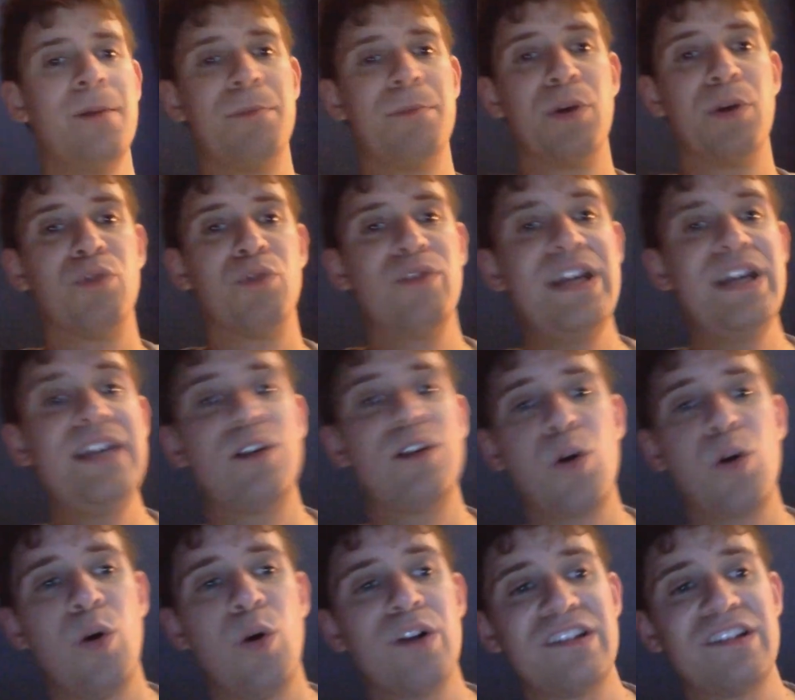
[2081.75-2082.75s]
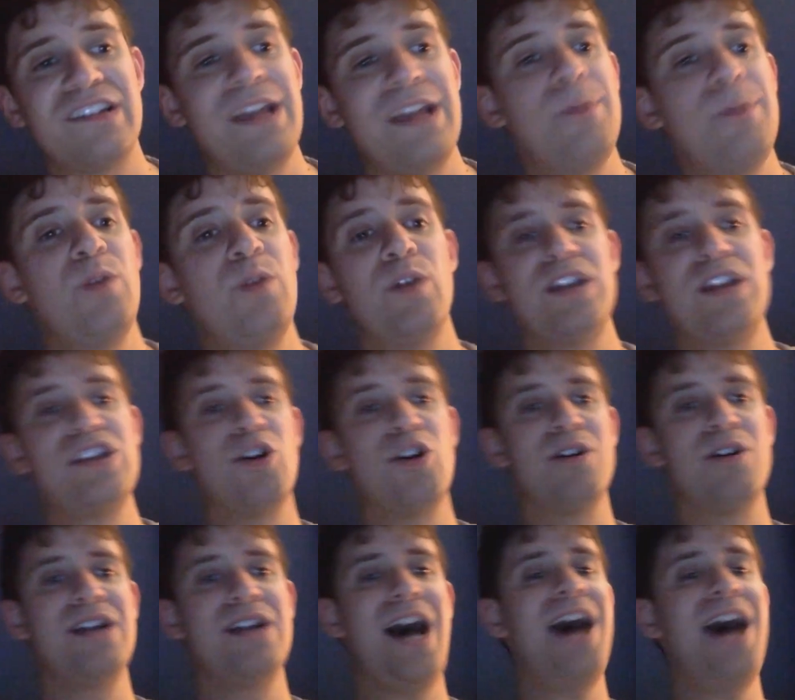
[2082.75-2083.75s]
but Reed caught Sami with a
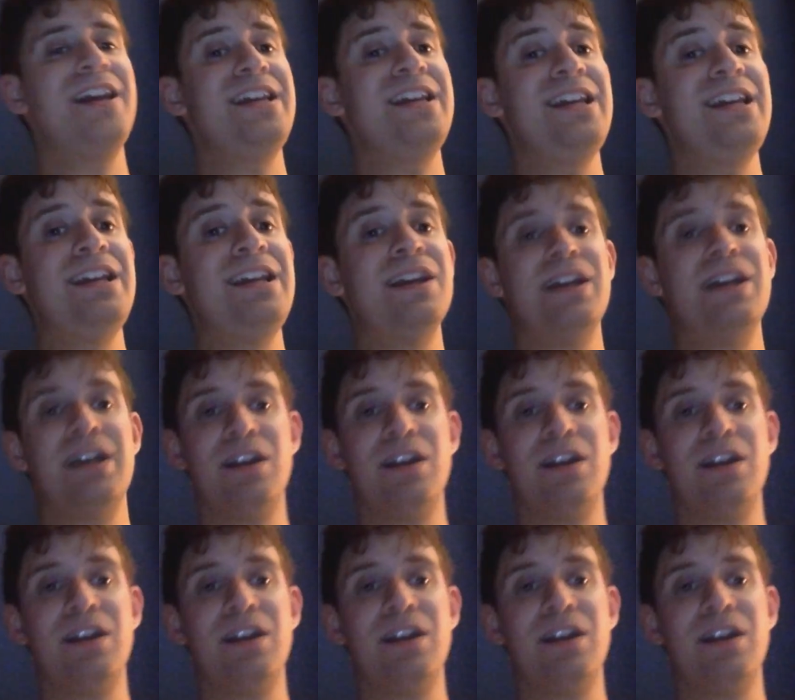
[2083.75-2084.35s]
uranage.